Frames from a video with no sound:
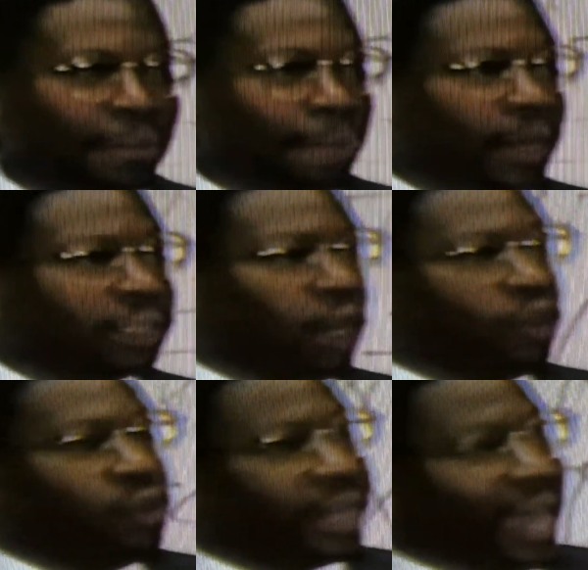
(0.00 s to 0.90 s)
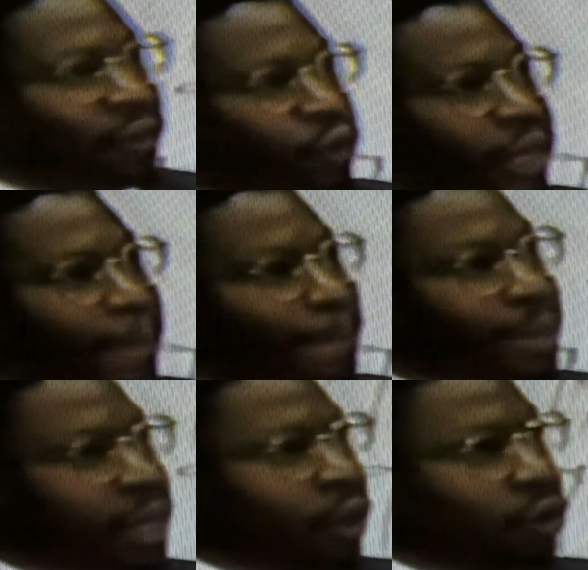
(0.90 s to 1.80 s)
So you can't really
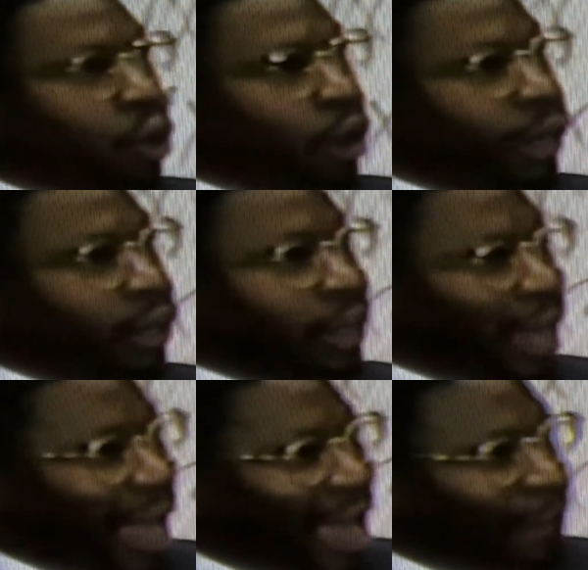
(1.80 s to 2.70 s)
build on the hot